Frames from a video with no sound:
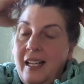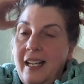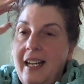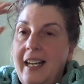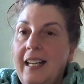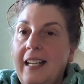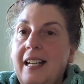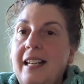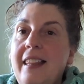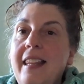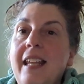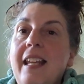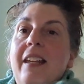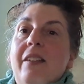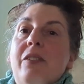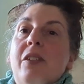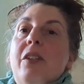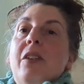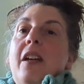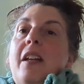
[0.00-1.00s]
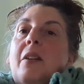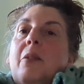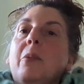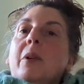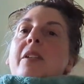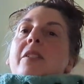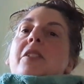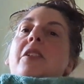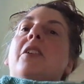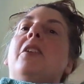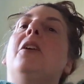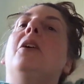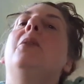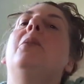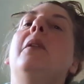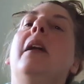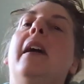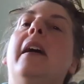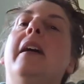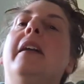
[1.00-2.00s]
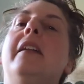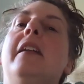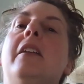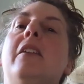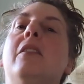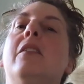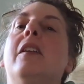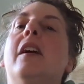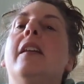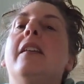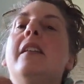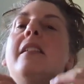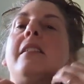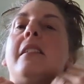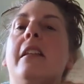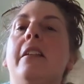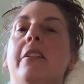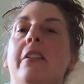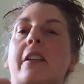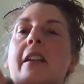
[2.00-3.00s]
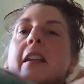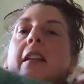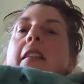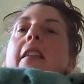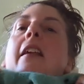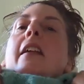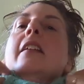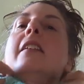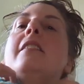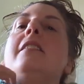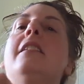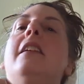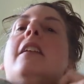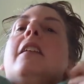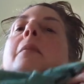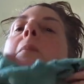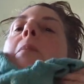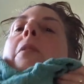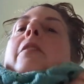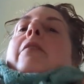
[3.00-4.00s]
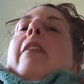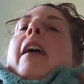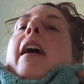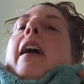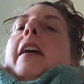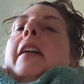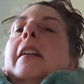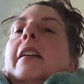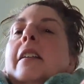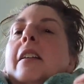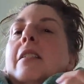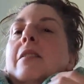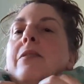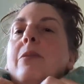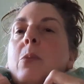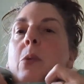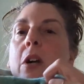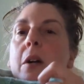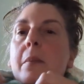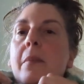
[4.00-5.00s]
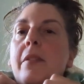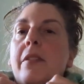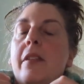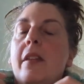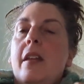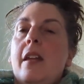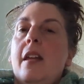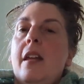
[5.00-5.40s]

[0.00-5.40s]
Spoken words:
And I think if you got a winter coat on and you got this underneath it, it's going to provide enough warmth.